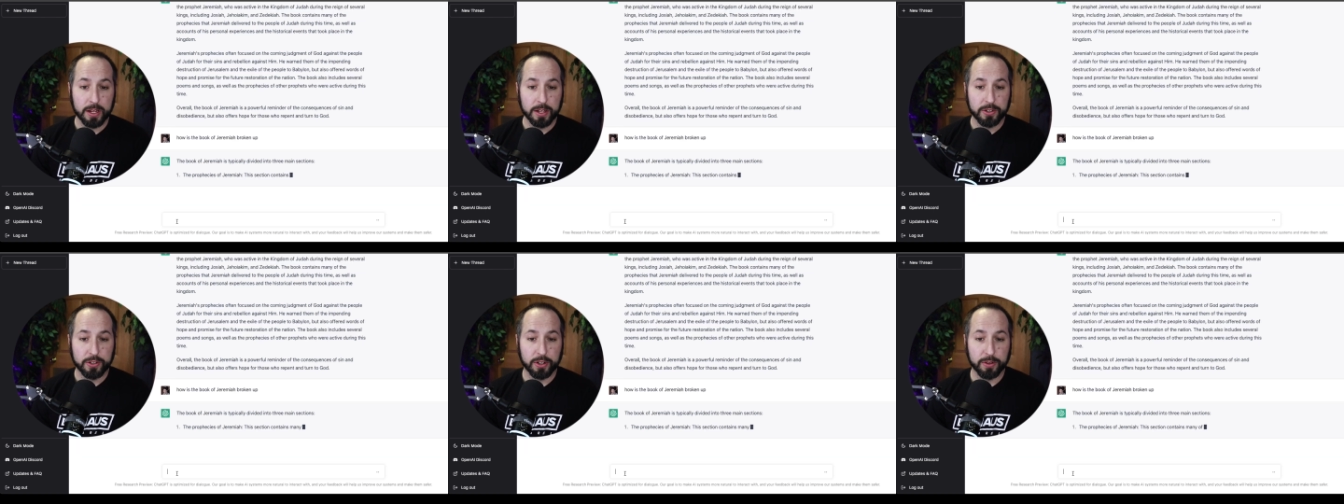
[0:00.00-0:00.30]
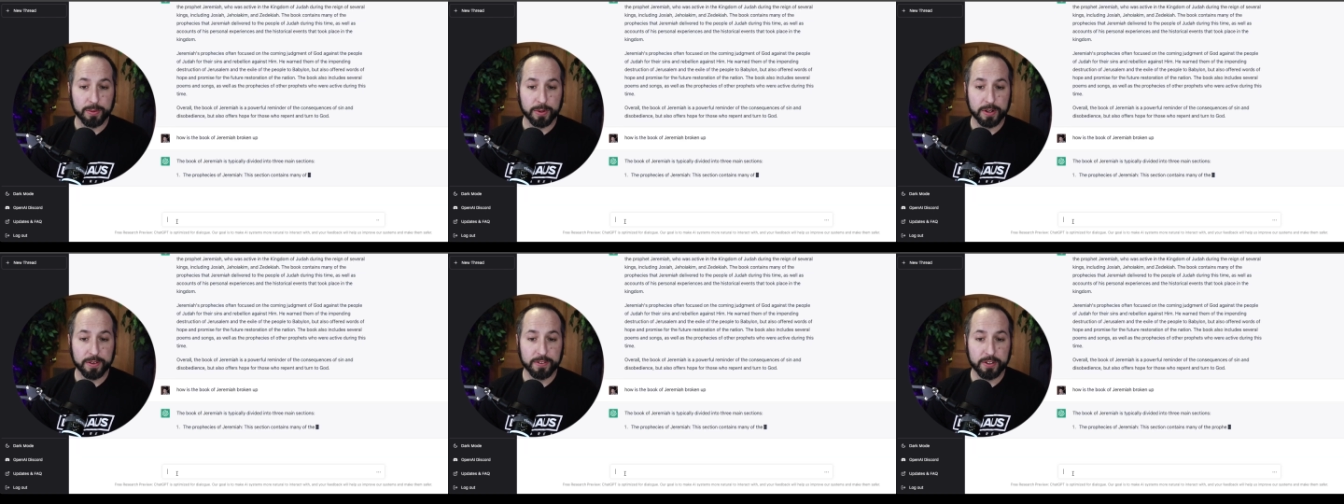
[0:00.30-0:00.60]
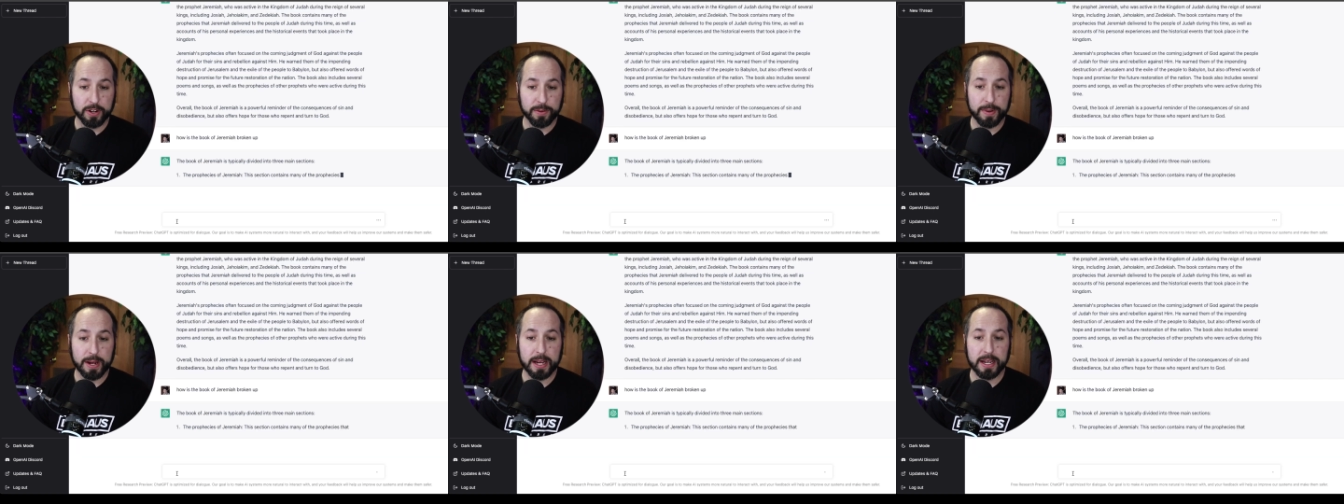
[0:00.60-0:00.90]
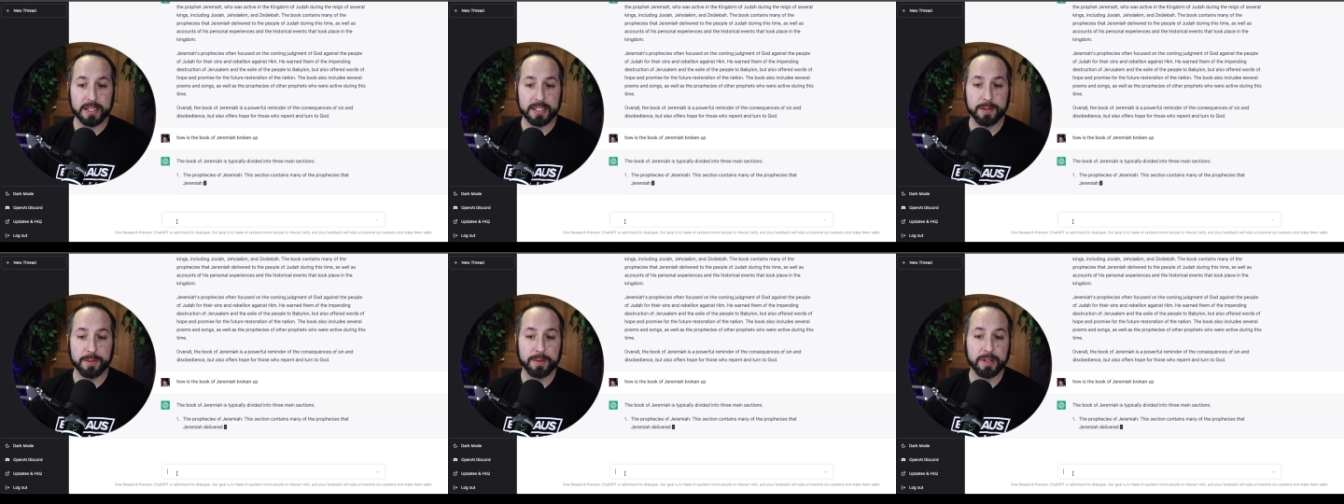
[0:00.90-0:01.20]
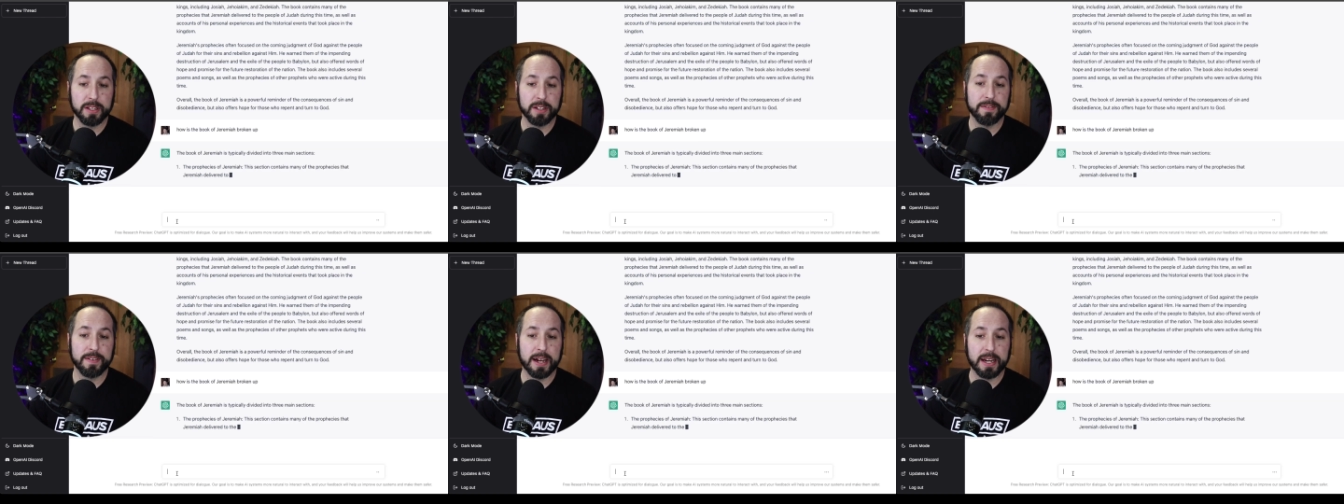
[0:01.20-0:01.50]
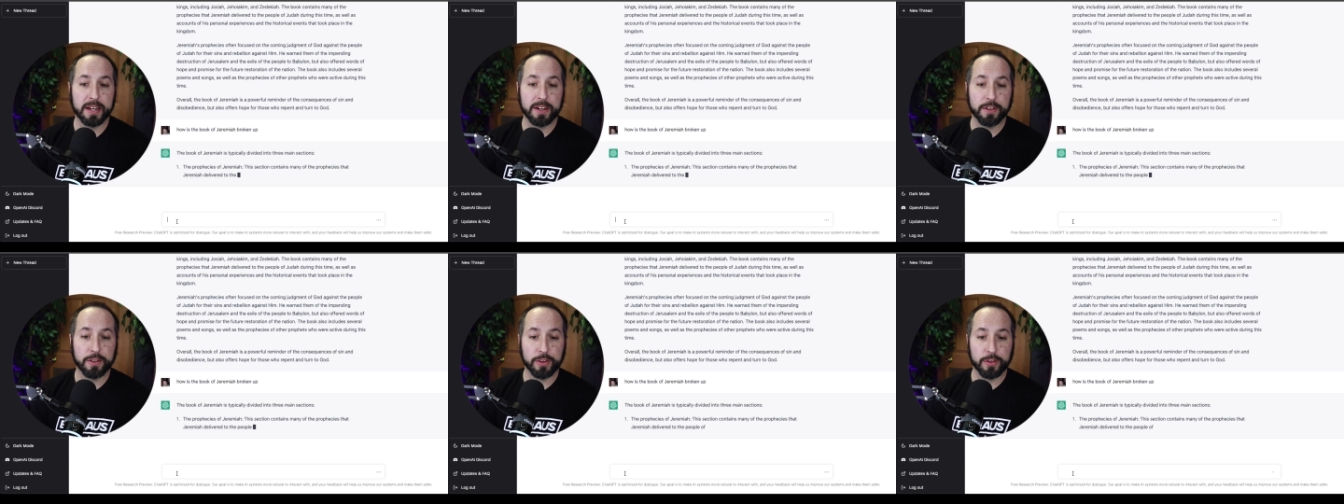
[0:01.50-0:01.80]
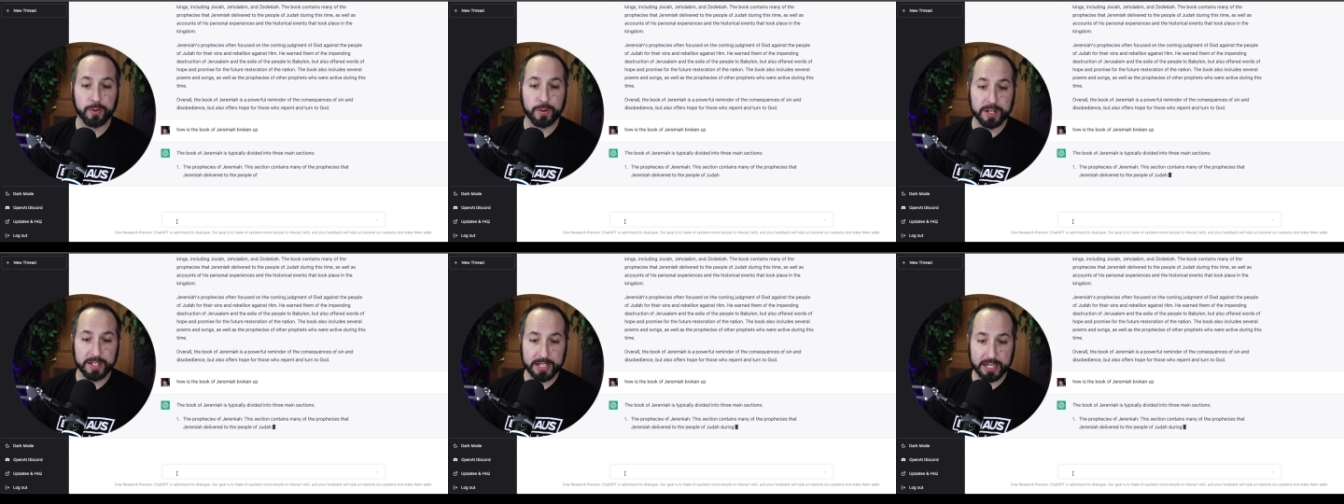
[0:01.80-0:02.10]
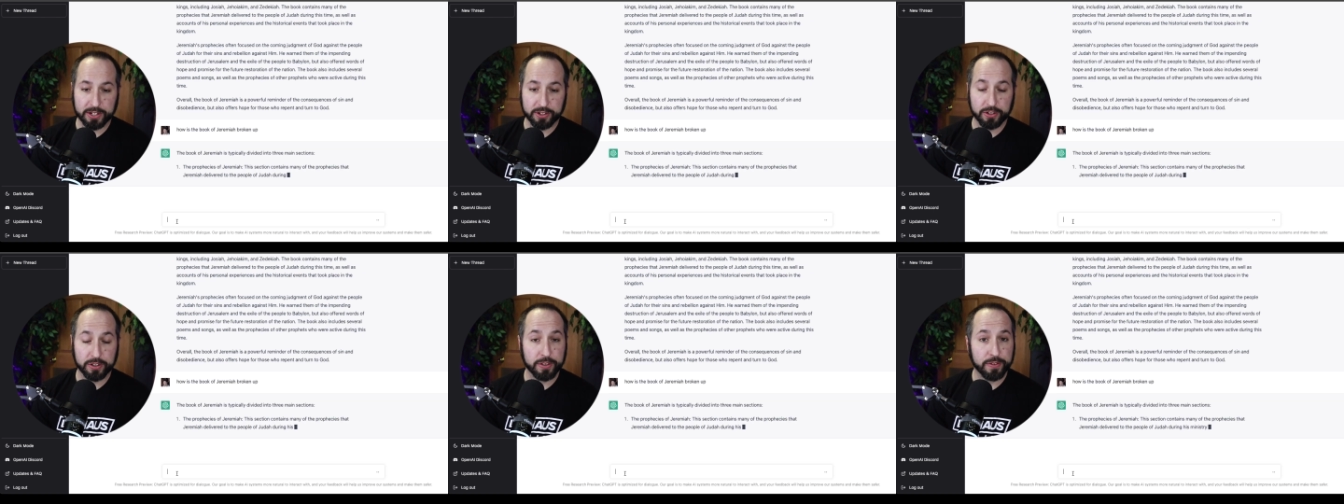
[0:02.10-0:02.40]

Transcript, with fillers: So the book of Jeremiah is typically divided into three sections.